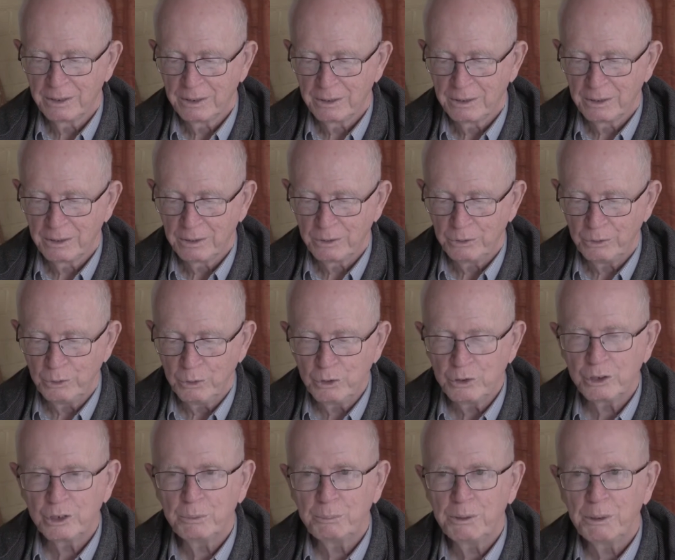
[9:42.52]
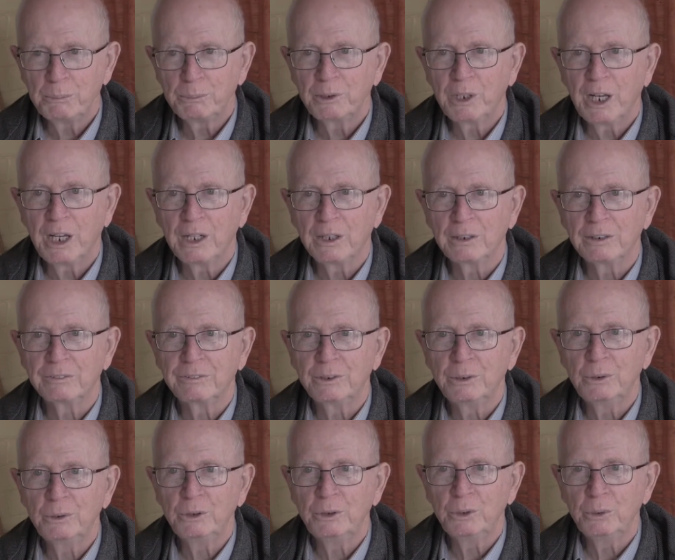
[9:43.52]
You should be proud of who
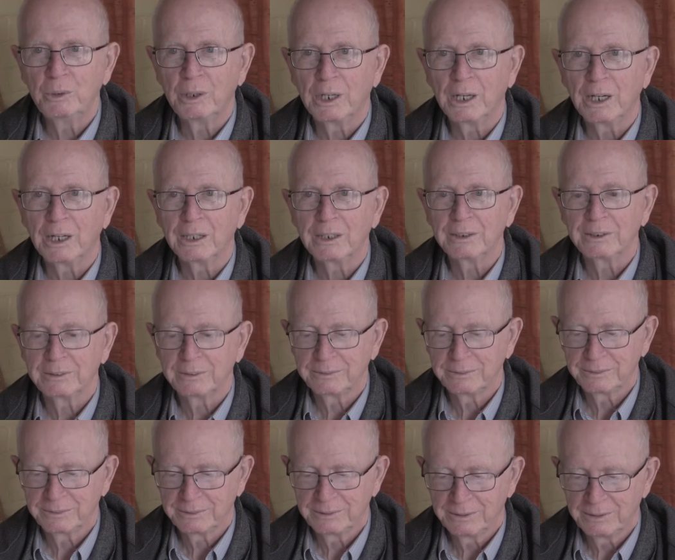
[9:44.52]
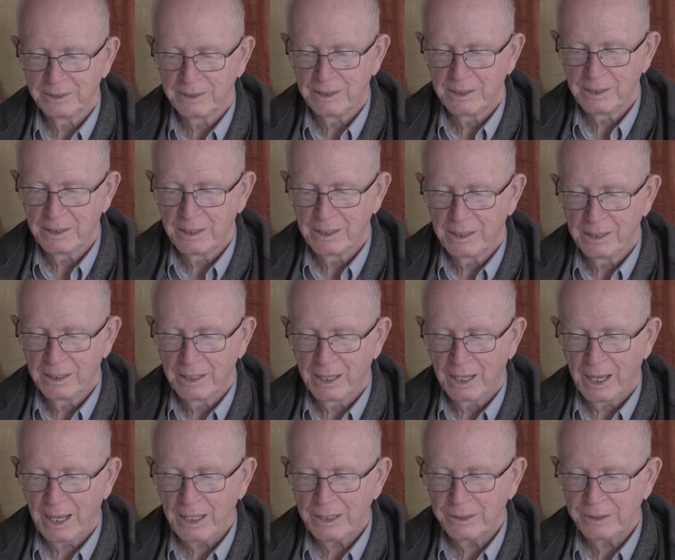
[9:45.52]
you are. I
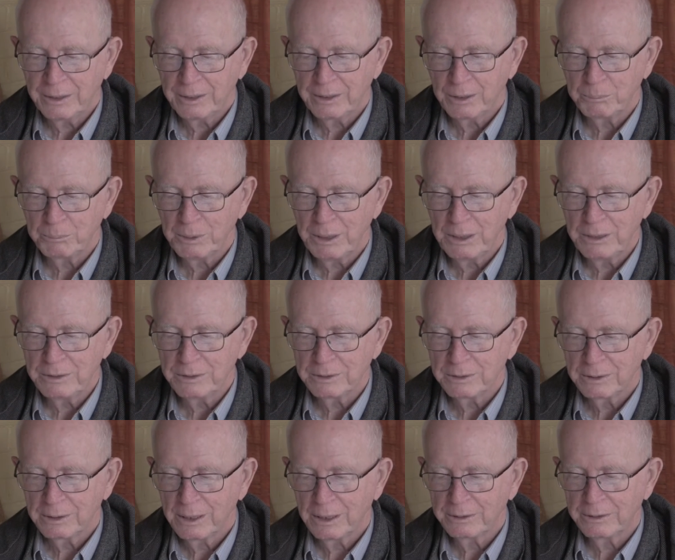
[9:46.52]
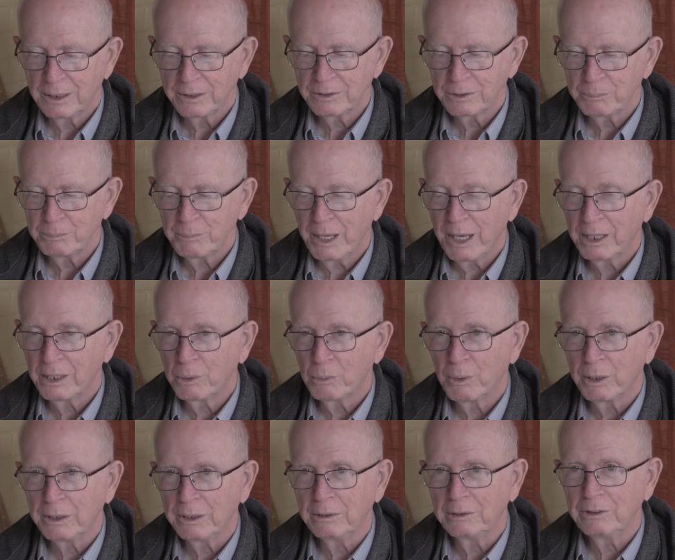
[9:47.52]
think it means it doesn't matter what you
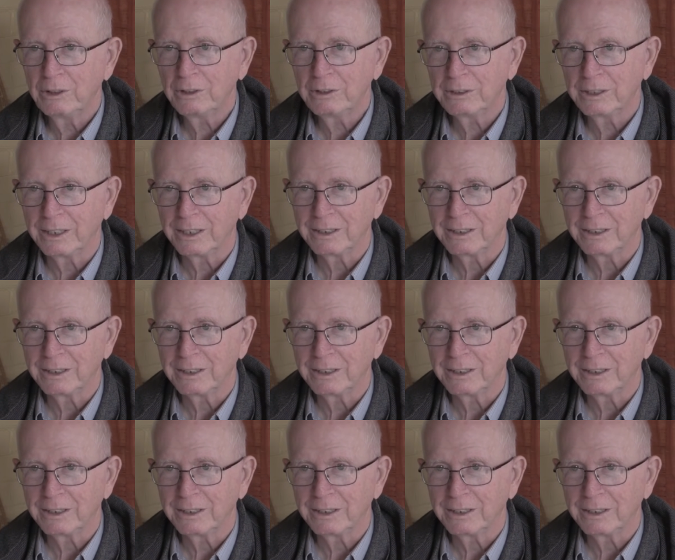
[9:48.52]
look like.